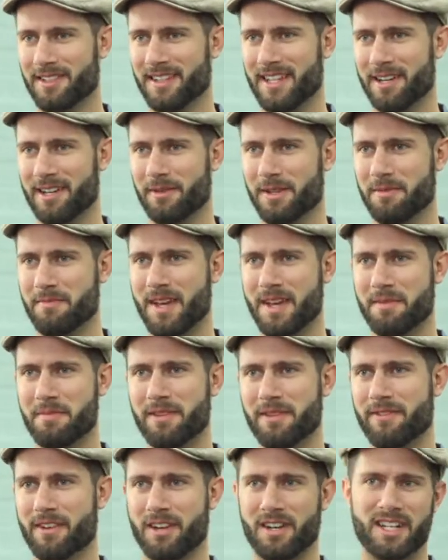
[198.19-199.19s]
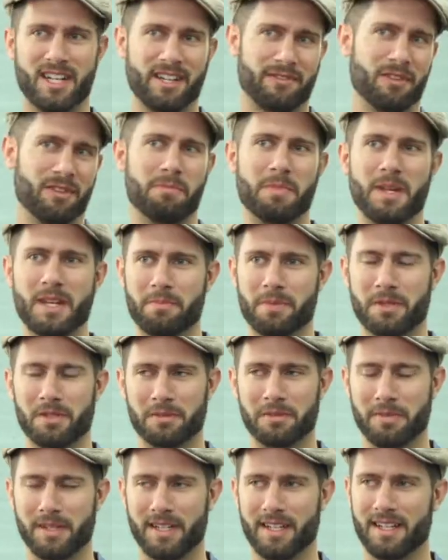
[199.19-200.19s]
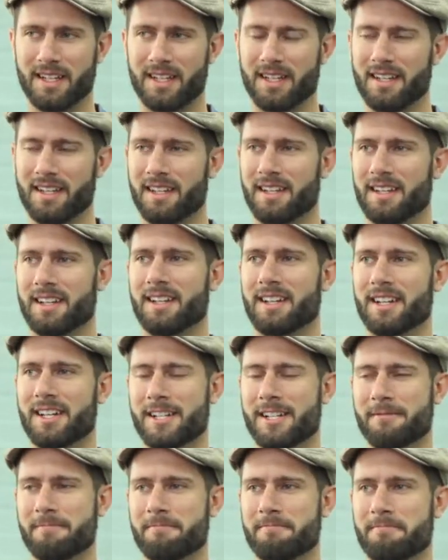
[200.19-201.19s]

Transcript: and that we may be very different people, but um,